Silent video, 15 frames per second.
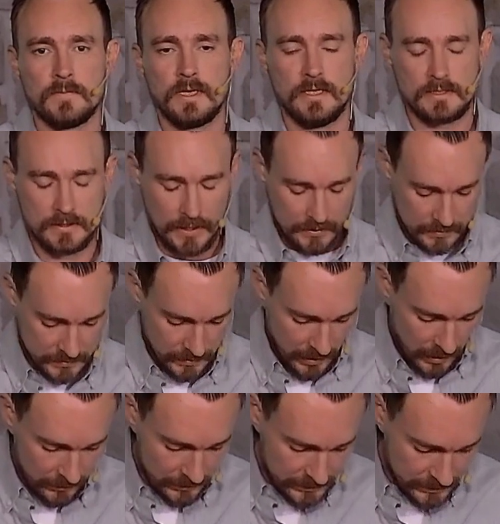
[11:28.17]
it's that
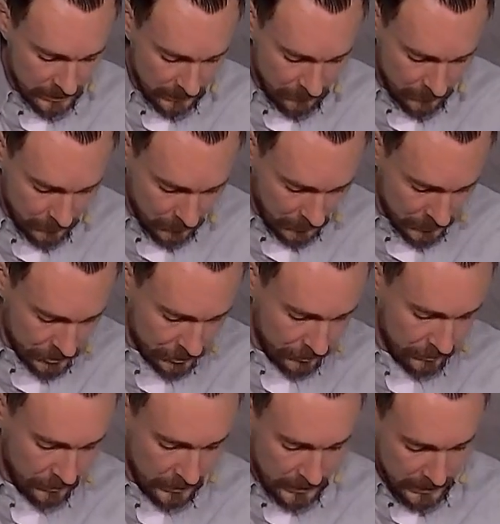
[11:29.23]
desire that's in every
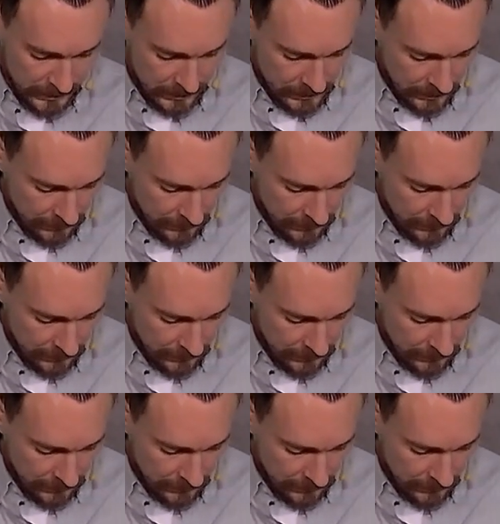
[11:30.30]
pleasure and